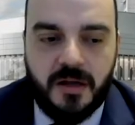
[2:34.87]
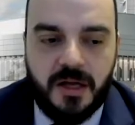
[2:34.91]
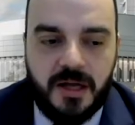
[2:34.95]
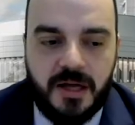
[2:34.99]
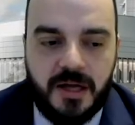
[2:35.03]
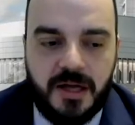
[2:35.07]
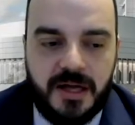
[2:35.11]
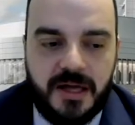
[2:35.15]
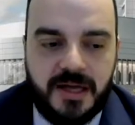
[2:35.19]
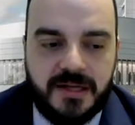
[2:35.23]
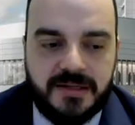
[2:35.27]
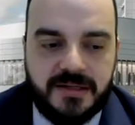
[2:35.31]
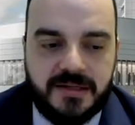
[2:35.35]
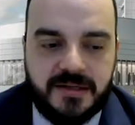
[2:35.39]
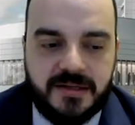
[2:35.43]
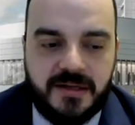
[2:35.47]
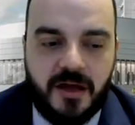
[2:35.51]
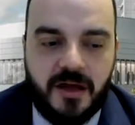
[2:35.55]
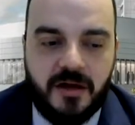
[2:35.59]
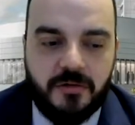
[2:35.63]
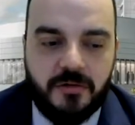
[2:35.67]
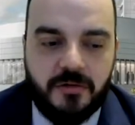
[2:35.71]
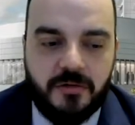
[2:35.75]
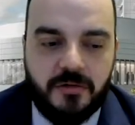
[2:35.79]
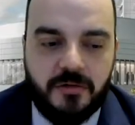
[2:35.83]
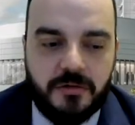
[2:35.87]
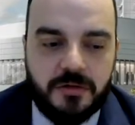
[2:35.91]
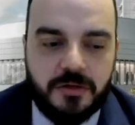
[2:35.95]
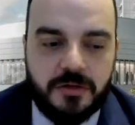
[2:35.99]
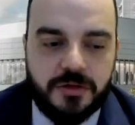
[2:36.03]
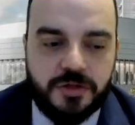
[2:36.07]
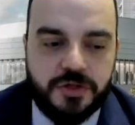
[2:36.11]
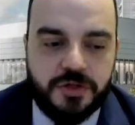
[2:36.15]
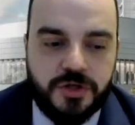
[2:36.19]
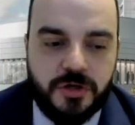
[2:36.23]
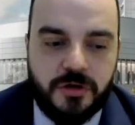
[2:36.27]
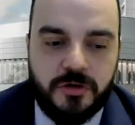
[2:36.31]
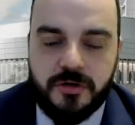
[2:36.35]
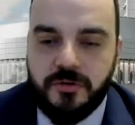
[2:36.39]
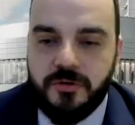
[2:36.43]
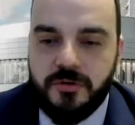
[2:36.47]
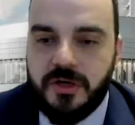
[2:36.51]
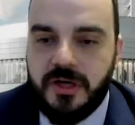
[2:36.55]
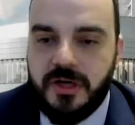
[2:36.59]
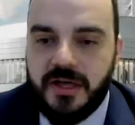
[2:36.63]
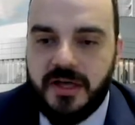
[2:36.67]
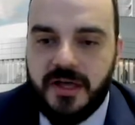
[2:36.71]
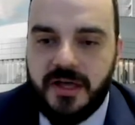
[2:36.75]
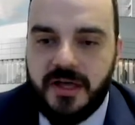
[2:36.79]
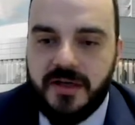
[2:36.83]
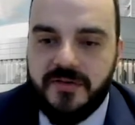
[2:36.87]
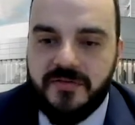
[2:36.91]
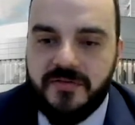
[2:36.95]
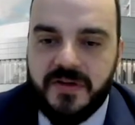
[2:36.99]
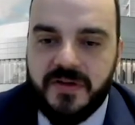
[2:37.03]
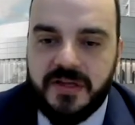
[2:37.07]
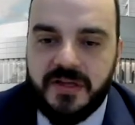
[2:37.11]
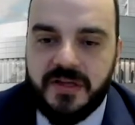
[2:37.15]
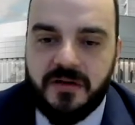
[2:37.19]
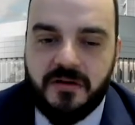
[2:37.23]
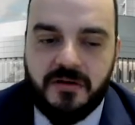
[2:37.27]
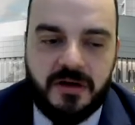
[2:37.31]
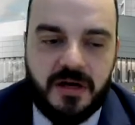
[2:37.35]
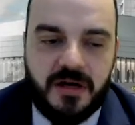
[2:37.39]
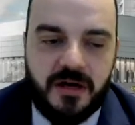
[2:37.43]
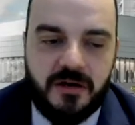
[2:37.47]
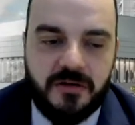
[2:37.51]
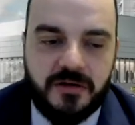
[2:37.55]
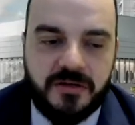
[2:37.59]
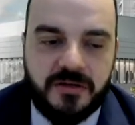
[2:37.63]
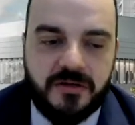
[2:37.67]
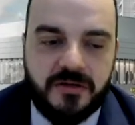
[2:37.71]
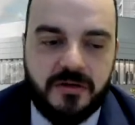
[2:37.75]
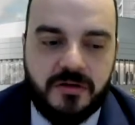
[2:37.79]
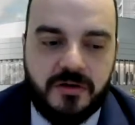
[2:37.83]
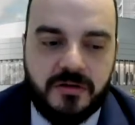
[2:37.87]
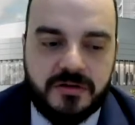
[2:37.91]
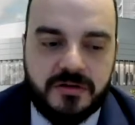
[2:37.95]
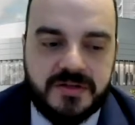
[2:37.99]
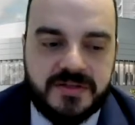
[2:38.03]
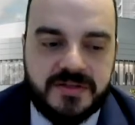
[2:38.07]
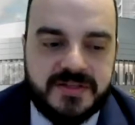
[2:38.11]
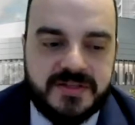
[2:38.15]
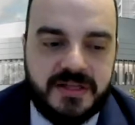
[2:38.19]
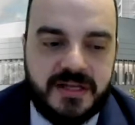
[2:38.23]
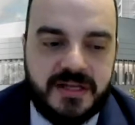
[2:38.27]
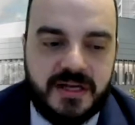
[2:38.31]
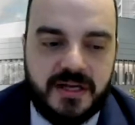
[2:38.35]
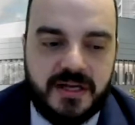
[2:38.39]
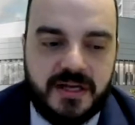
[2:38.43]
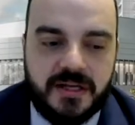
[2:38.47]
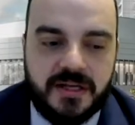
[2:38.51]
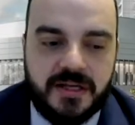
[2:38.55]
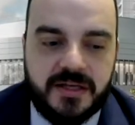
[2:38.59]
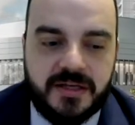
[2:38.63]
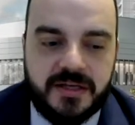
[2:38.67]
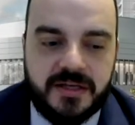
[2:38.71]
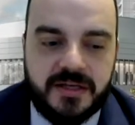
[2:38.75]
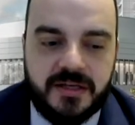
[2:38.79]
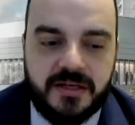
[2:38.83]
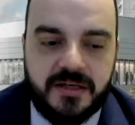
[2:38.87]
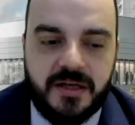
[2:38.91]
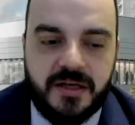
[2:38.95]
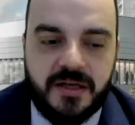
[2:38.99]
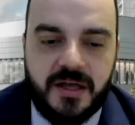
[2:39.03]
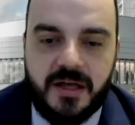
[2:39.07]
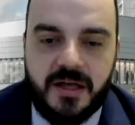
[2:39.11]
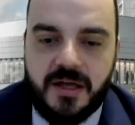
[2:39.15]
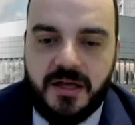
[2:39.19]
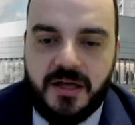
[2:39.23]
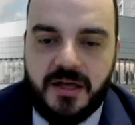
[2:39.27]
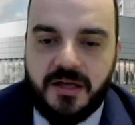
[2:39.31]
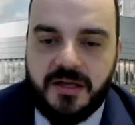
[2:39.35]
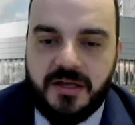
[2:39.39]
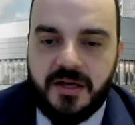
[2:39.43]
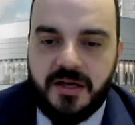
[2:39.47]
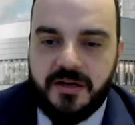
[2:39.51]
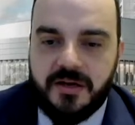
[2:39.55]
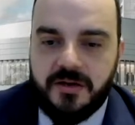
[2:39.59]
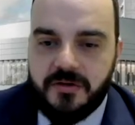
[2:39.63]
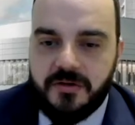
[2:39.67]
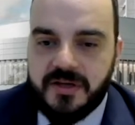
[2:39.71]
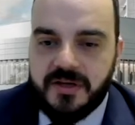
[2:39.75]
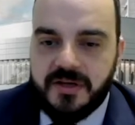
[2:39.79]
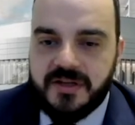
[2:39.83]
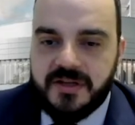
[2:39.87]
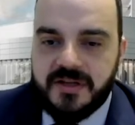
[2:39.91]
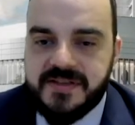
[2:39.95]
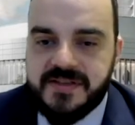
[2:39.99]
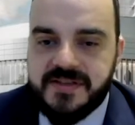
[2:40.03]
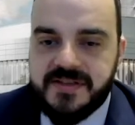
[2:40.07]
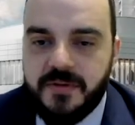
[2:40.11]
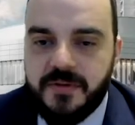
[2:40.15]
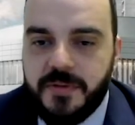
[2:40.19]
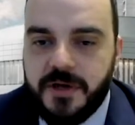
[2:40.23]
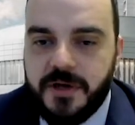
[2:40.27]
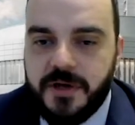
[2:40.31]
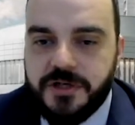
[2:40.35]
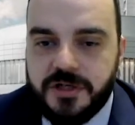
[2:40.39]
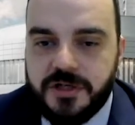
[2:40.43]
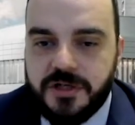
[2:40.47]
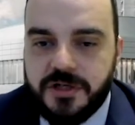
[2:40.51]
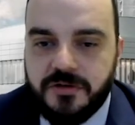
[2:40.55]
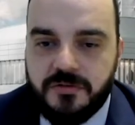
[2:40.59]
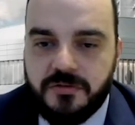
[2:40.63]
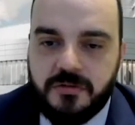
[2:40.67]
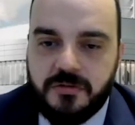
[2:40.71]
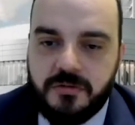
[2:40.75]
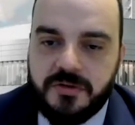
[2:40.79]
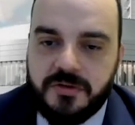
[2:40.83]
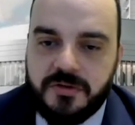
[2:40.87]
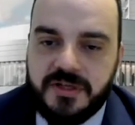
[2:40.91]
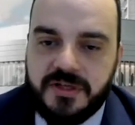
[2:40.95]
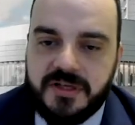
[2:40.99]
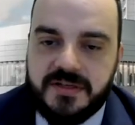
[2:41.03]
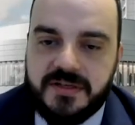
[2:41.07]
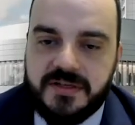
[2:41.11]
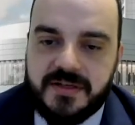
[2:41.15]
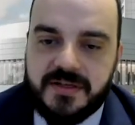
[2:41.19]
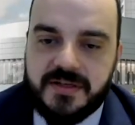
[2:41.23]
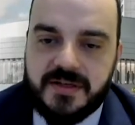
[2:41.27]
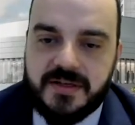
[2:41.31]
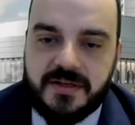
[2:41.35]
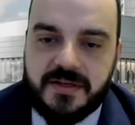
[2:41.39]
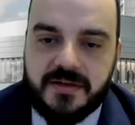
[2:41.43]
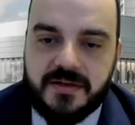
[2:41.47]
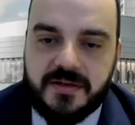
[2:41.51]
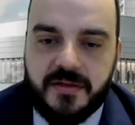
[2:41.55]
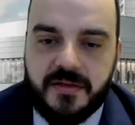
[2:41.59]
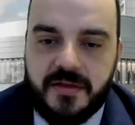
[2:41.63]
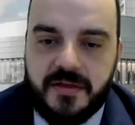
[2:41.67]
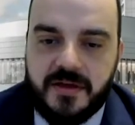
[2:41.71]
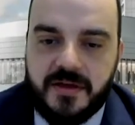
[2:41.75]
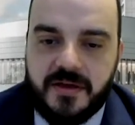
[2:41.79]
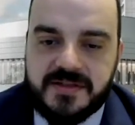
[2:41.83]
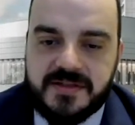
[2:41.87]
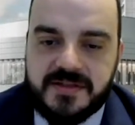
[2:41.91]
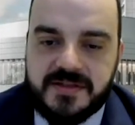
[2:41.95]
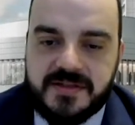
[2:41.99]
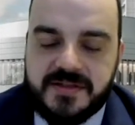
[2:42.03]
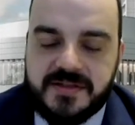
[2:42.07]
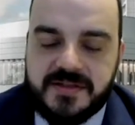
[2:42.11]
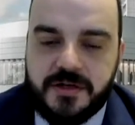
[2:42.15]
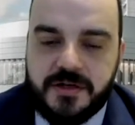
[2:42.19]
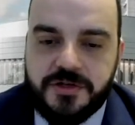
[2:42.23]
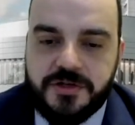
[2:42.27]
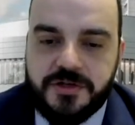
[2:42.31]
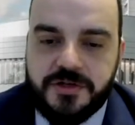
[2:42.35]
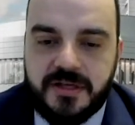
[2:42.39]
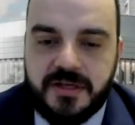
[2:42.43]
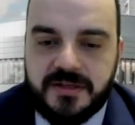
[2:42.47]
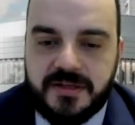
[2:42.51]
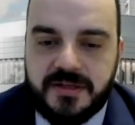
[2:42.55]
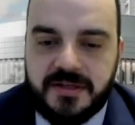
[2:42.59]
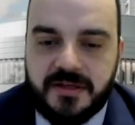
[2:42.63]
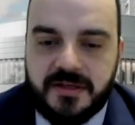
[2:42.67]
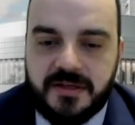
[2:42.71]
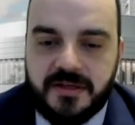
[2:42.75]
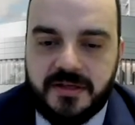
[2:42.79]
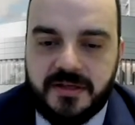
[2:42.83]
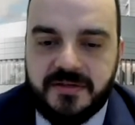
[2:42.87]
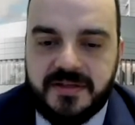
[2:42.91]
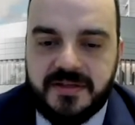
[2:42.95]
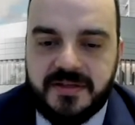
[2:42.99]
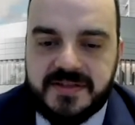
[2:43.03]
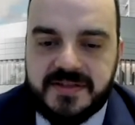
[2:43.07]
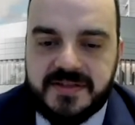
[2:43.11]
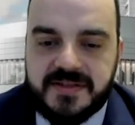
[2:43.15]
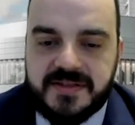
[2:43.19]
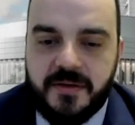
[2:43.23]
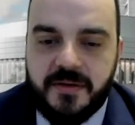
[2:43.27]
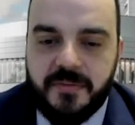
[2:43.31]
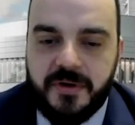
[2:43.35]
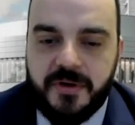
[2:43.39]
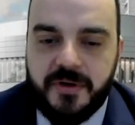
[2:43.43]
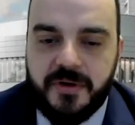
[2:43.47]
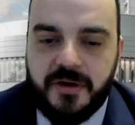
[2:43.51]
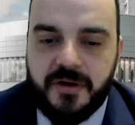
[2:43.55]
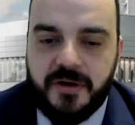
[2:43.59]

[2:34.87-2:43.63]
And now we'll show you a video how it looks like. Here you can see a patient where we did the surgery in December.